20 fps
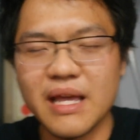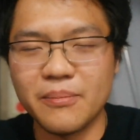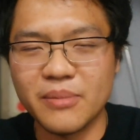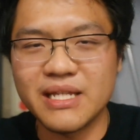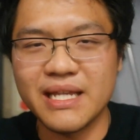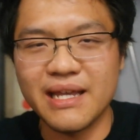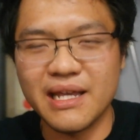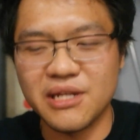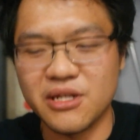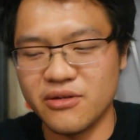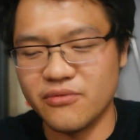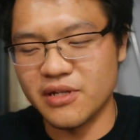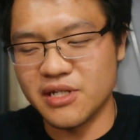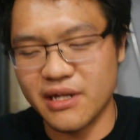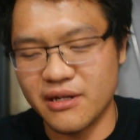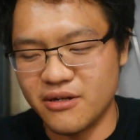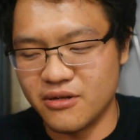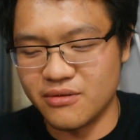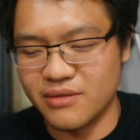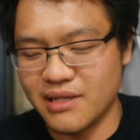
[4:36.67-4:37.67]
Yeah, Petite Angel, which
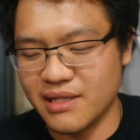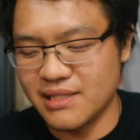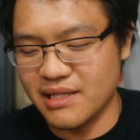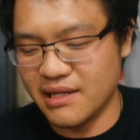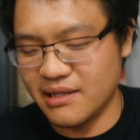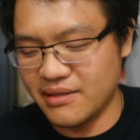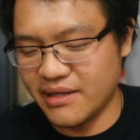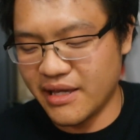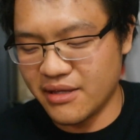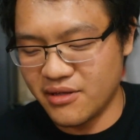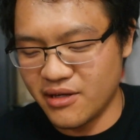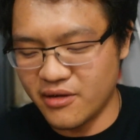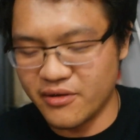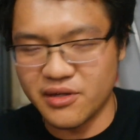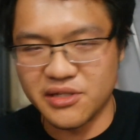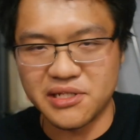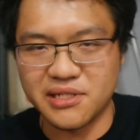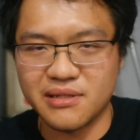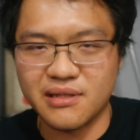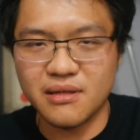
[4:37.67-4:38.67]
I don't, because, like, Gale Dogra
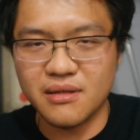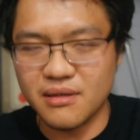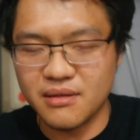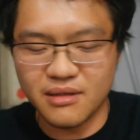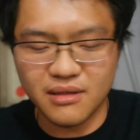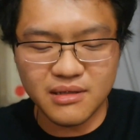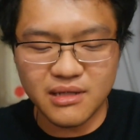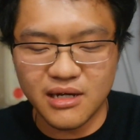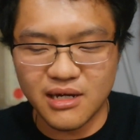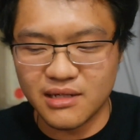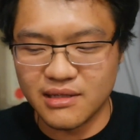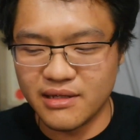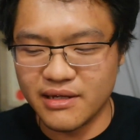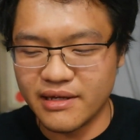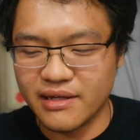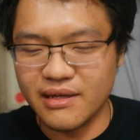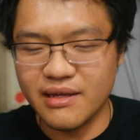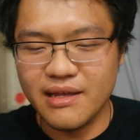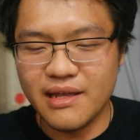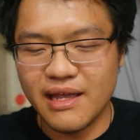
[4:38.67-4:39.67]
is just
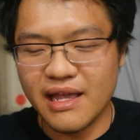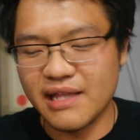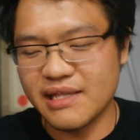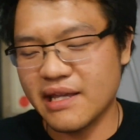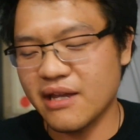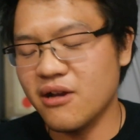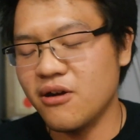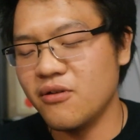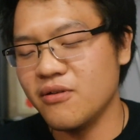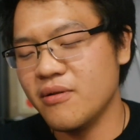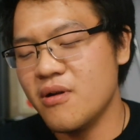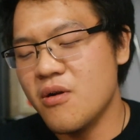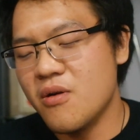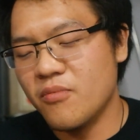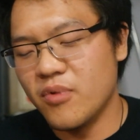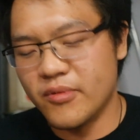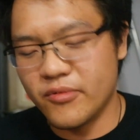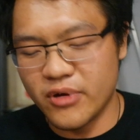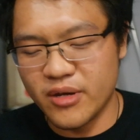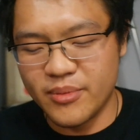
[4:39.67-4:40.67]
godlike. And it's like, oh,
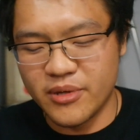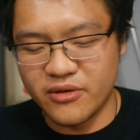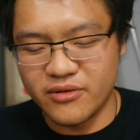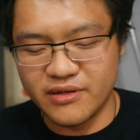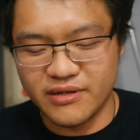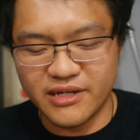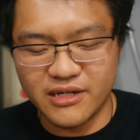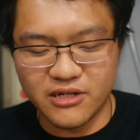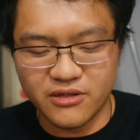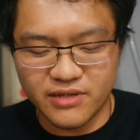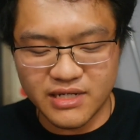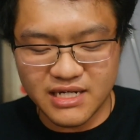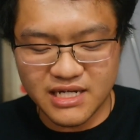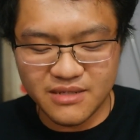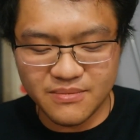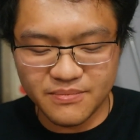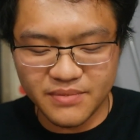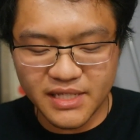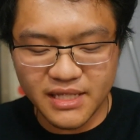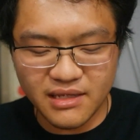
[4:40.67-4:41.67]
but what about, you know,
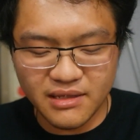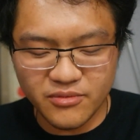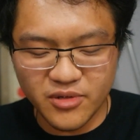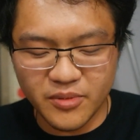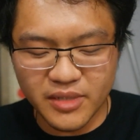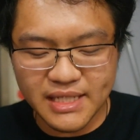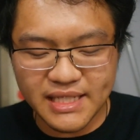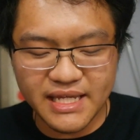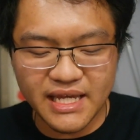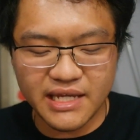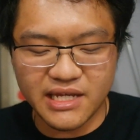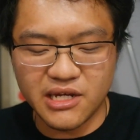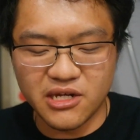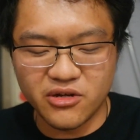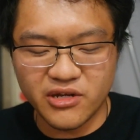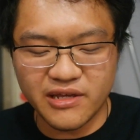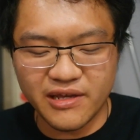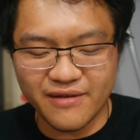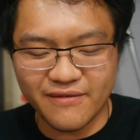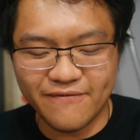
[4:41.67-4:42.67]
level Stick? You
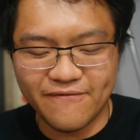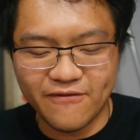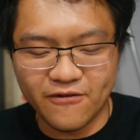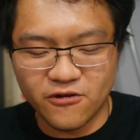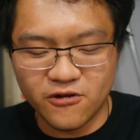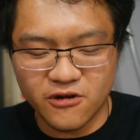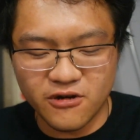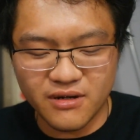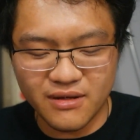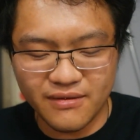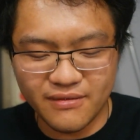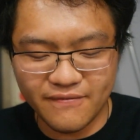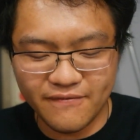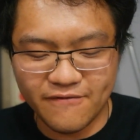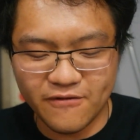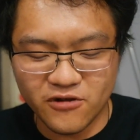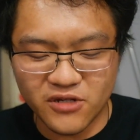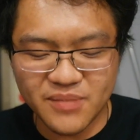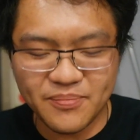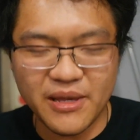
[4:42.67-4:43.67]
know, you have four
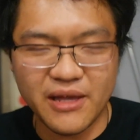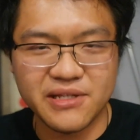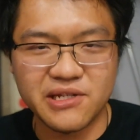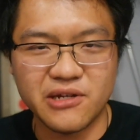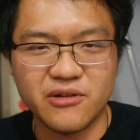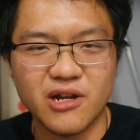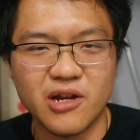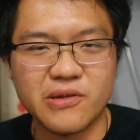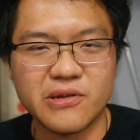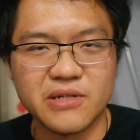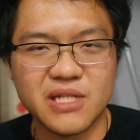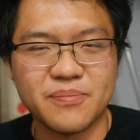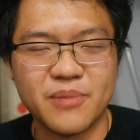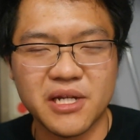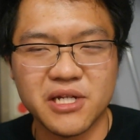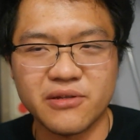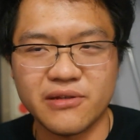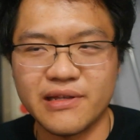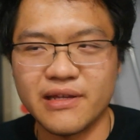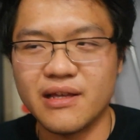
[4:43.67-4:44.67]
spells in your graveyard, you can
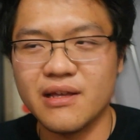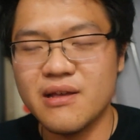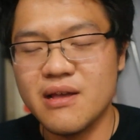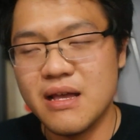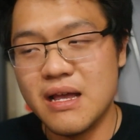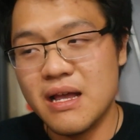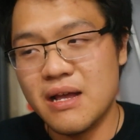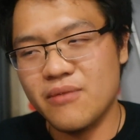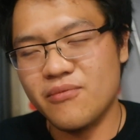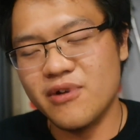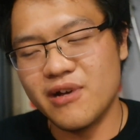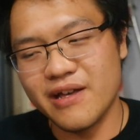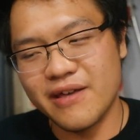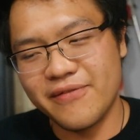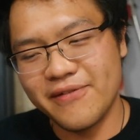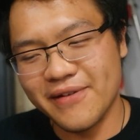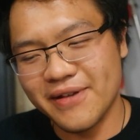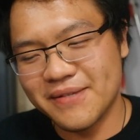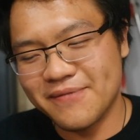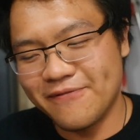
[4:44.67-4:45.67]
special it. Well, if
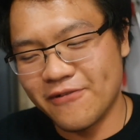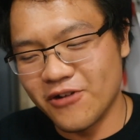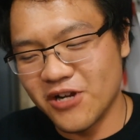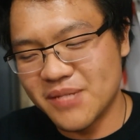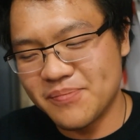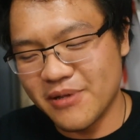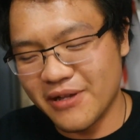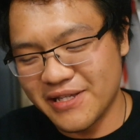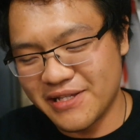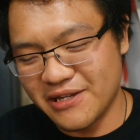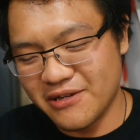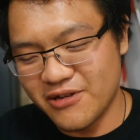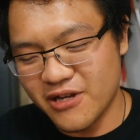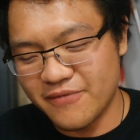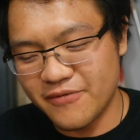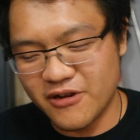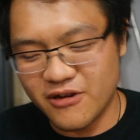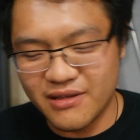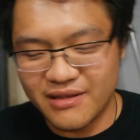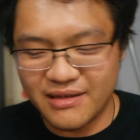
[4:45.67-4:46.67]
you have 4 spells in your
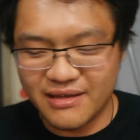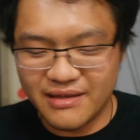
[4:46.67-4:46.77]
graveyard,